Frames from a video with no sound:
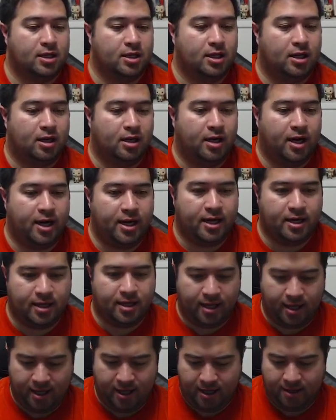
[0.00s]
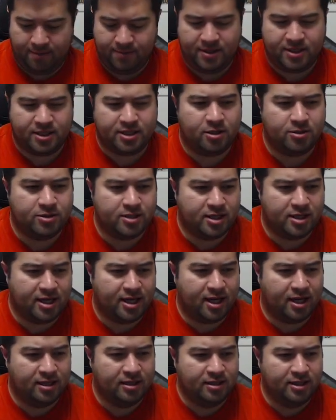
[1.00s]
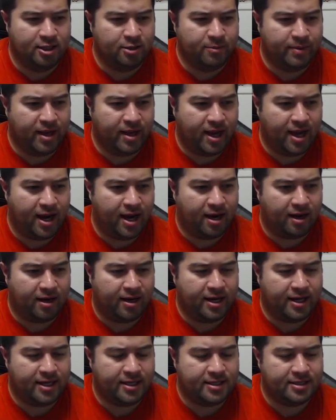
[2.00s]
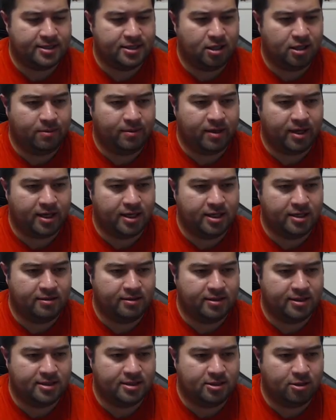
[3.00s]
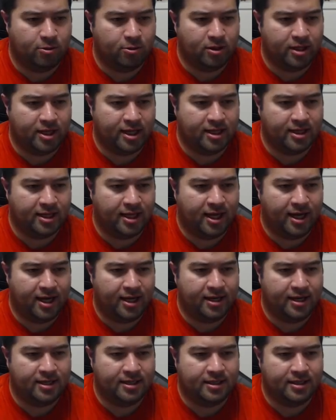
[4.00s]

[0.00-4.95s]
All right, this code's going to get a little bit hairy, so I'm not going to do this totally inline.